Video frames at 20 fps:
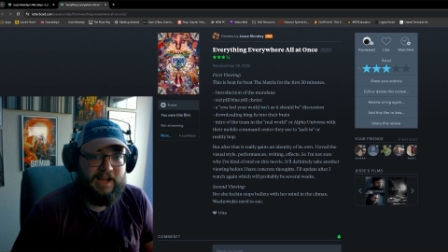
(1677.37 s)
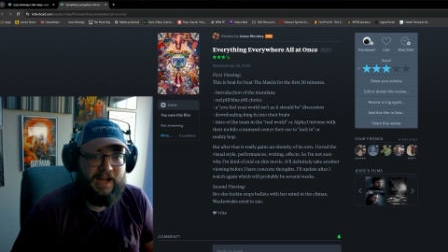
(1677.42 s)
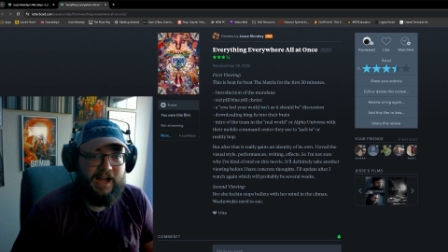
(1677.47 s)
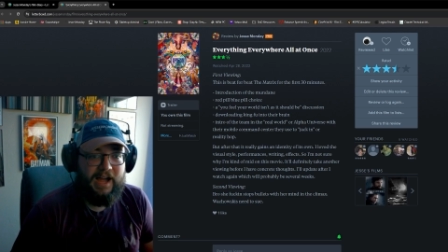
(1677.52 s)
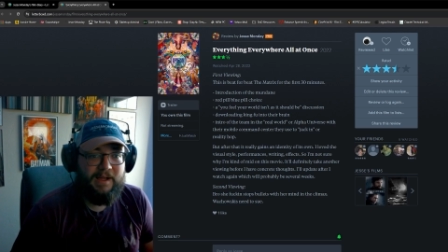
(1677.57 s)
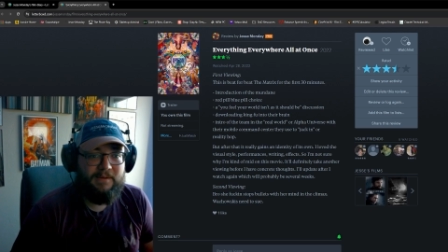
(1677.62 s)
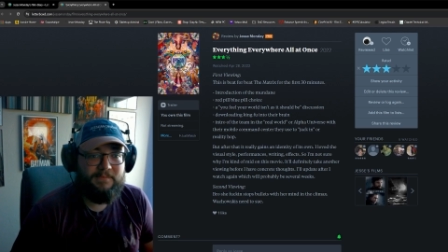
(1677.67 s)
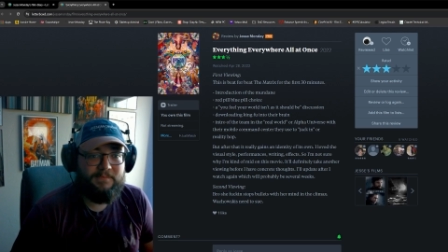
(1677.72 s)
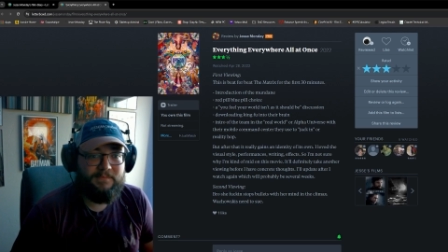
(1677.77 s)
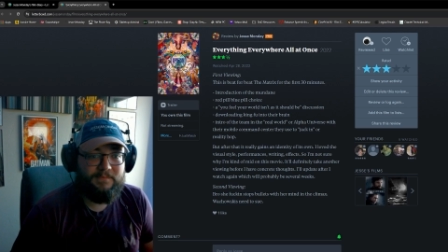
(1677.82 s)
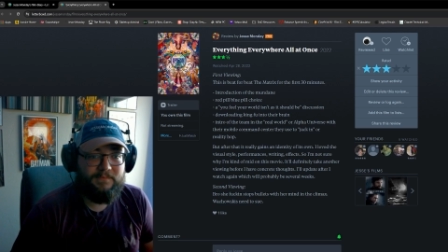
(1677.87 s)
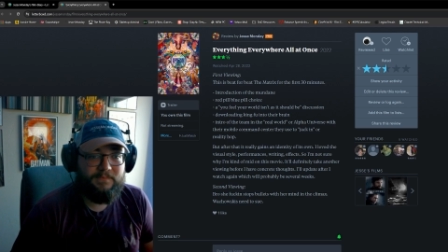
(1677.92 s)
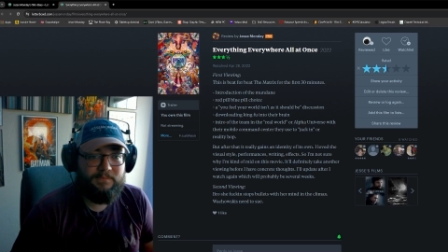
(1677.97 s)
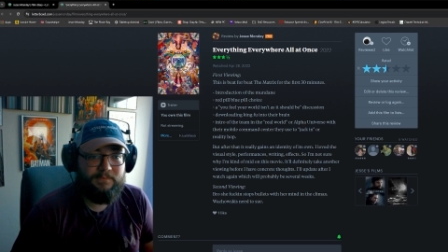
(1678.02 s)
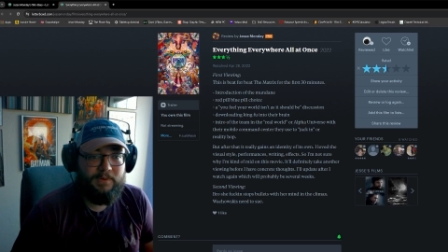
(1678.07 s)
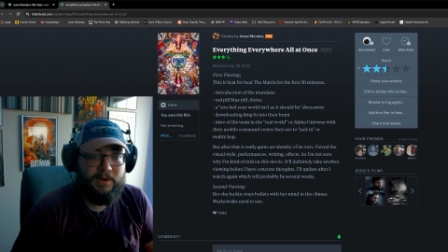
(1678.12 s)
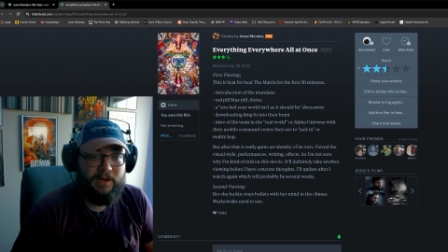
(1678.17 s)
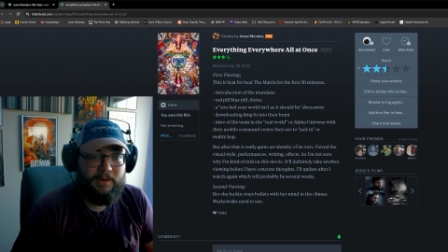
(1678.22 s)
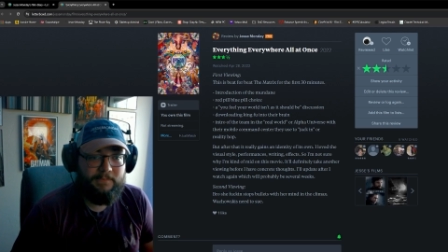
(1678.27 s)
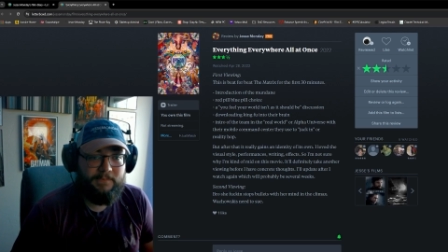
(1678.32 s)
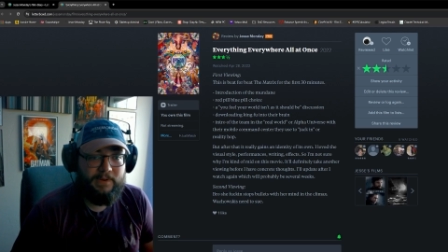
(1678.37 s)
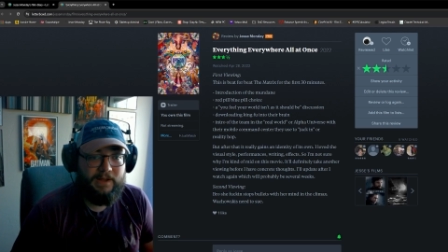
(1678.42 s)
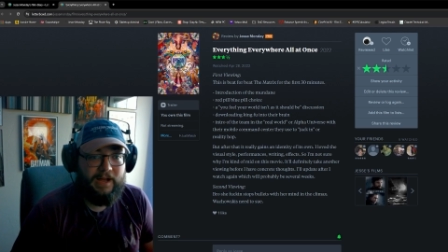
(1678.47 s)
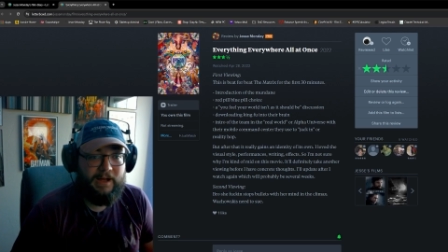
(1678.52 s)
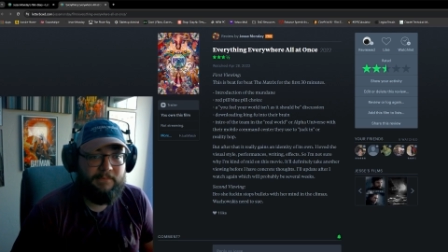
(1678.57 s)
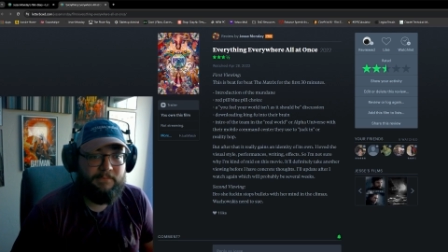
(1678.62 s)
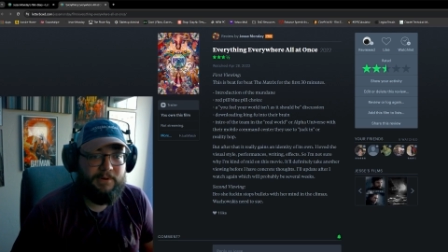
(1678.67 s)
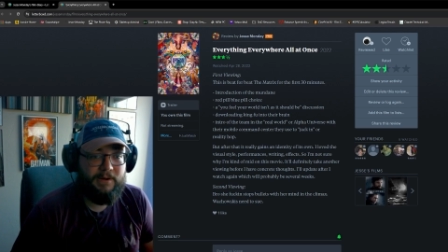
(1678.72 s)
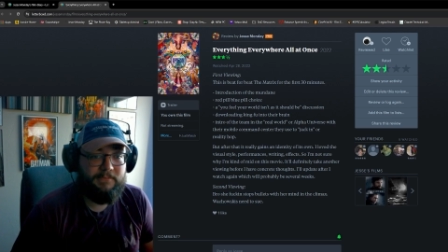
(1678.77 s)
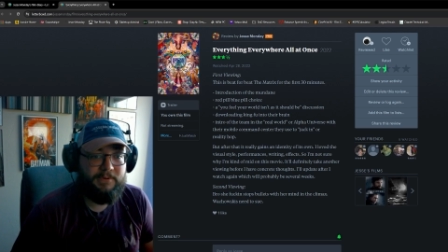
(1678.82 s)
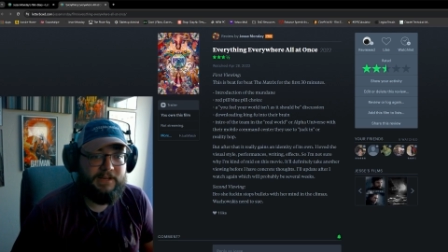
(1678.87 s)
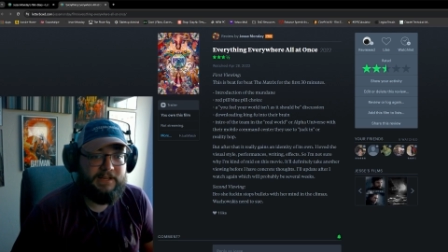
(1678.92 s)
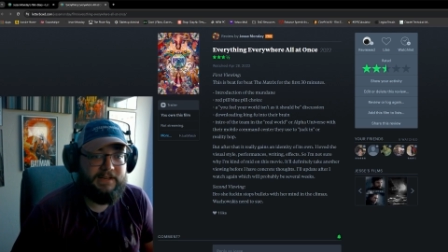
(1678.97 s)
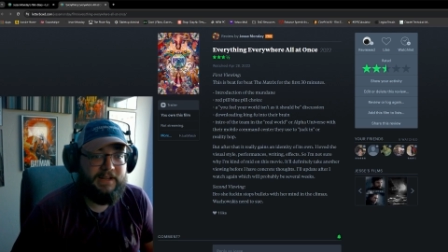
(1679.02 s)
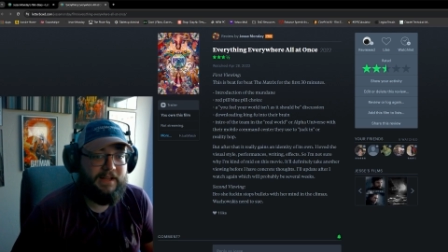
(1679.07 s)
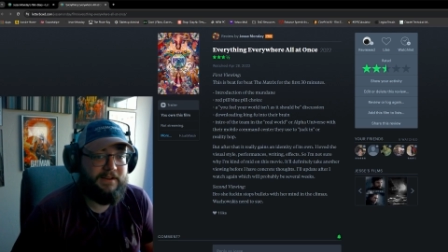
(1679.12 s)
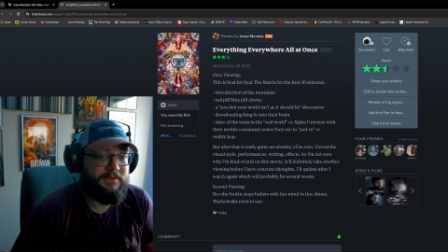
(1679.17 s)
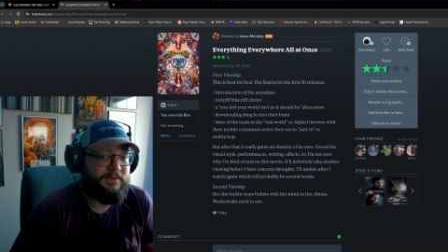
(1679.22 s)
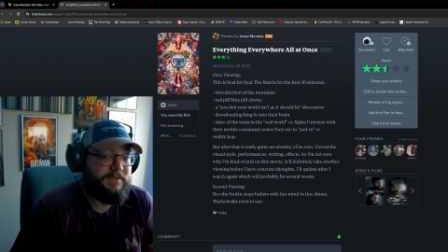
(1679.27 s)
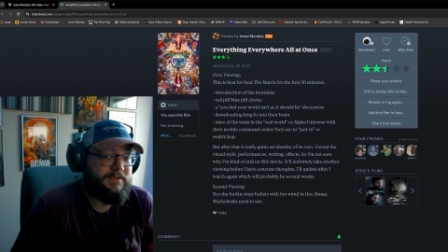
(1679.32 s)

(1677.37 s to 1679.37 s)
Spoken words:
I'm bumping it down to a